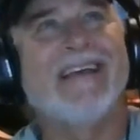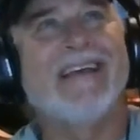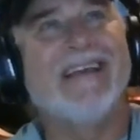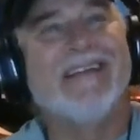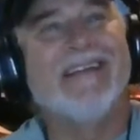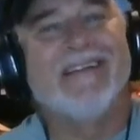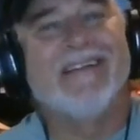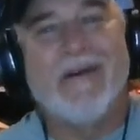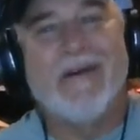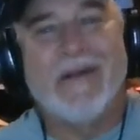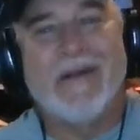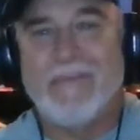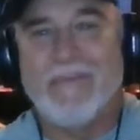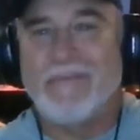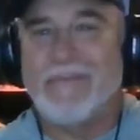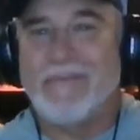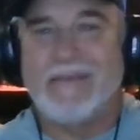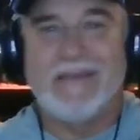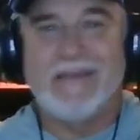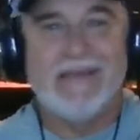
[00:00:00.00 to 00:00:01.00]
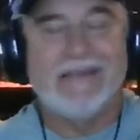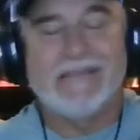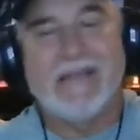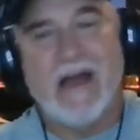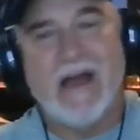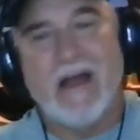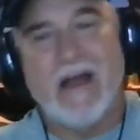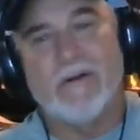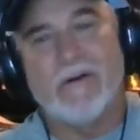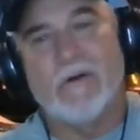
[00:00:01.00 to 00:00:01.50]
I can load up the
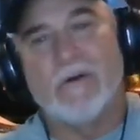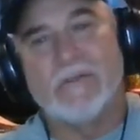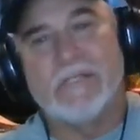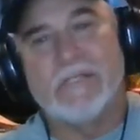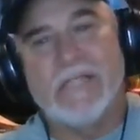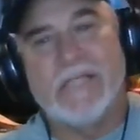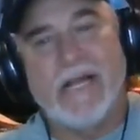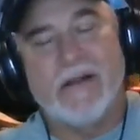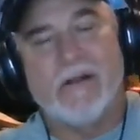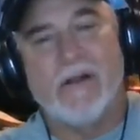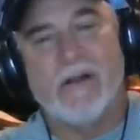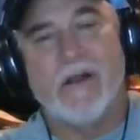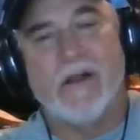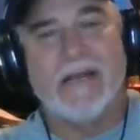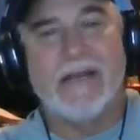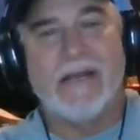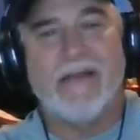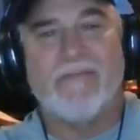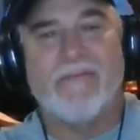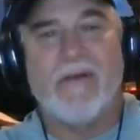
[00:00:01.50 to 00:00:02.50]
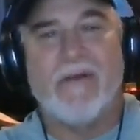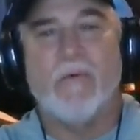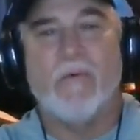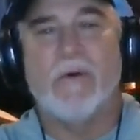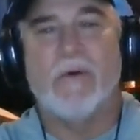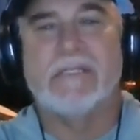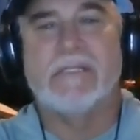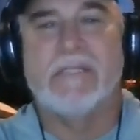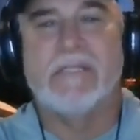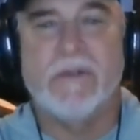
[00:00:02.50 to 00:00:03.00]
entire old channel on it if I
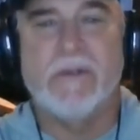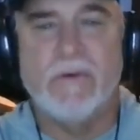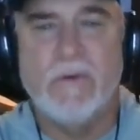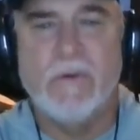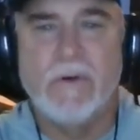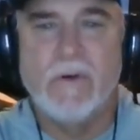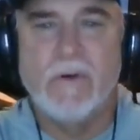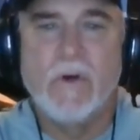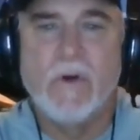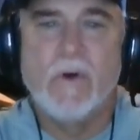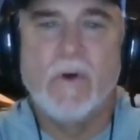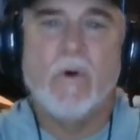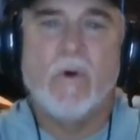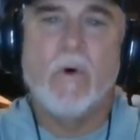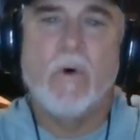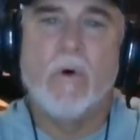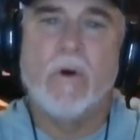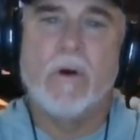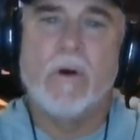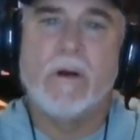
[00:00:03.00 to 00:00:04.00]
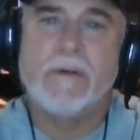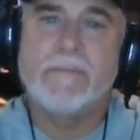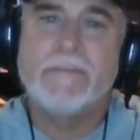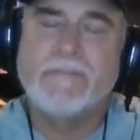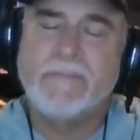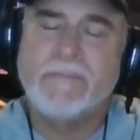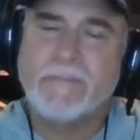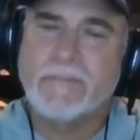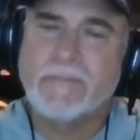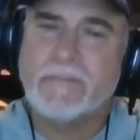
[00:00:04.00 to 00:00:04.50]
want to,
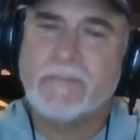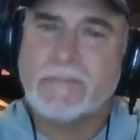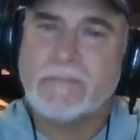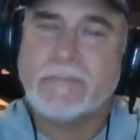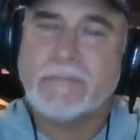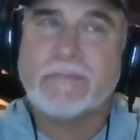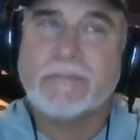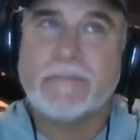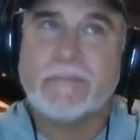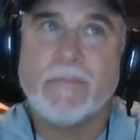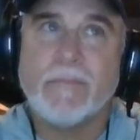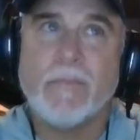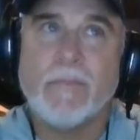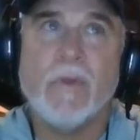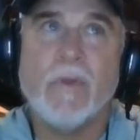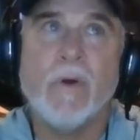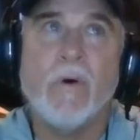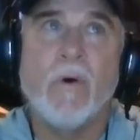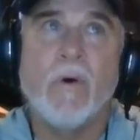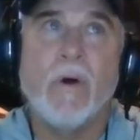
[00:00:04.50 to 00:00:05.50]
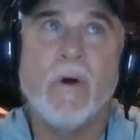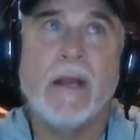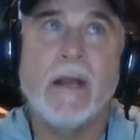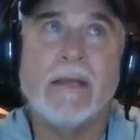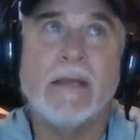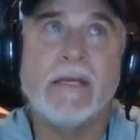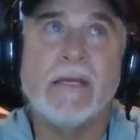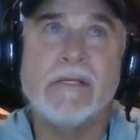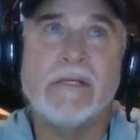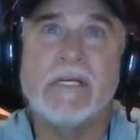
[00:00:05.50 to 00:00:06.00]
or
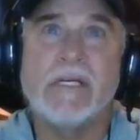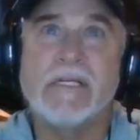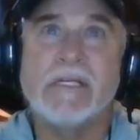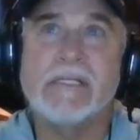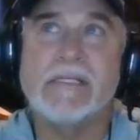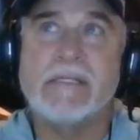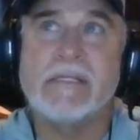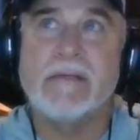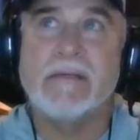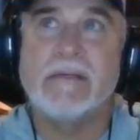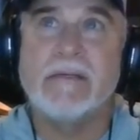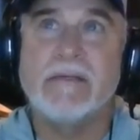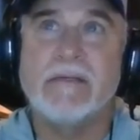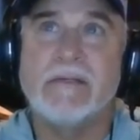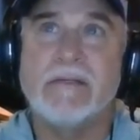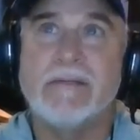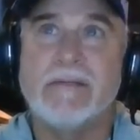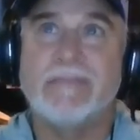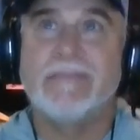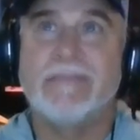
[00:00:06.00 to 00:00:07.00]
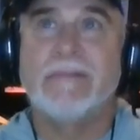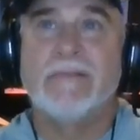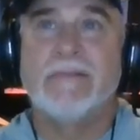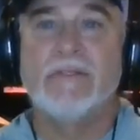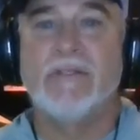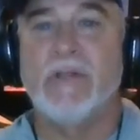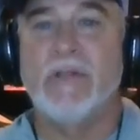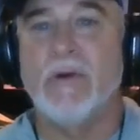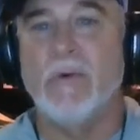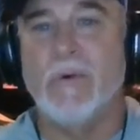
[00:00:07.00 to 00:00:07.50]
I can just
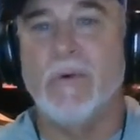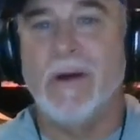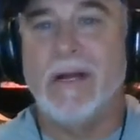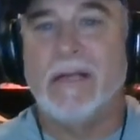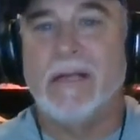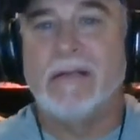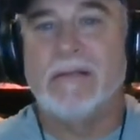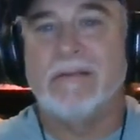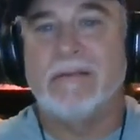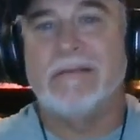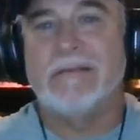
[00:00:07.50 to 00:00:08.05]
do what